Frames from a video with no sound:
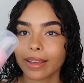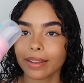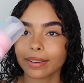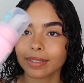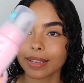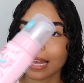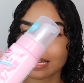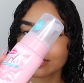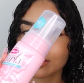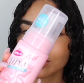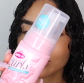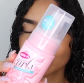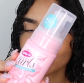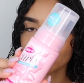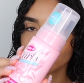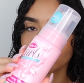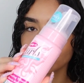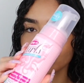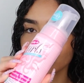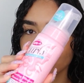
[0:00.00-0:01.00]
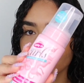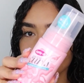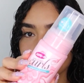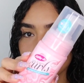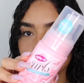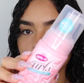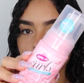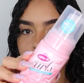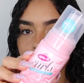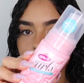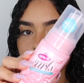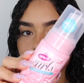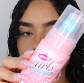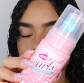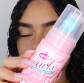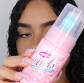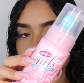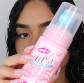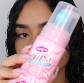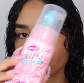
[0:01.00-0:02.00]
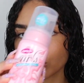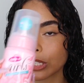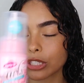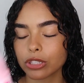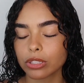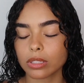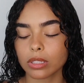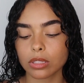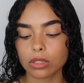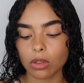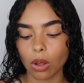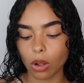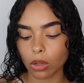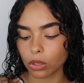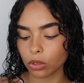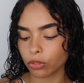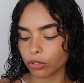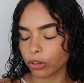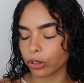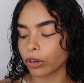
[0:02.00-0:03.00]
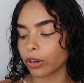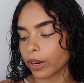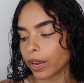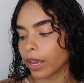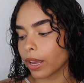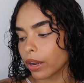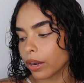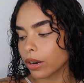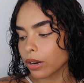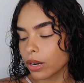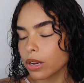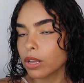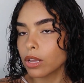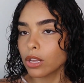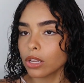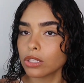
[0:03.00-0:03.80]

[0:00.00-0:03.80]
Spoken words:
And lastly, she goes in with the mousse and scrunches this all over her hair.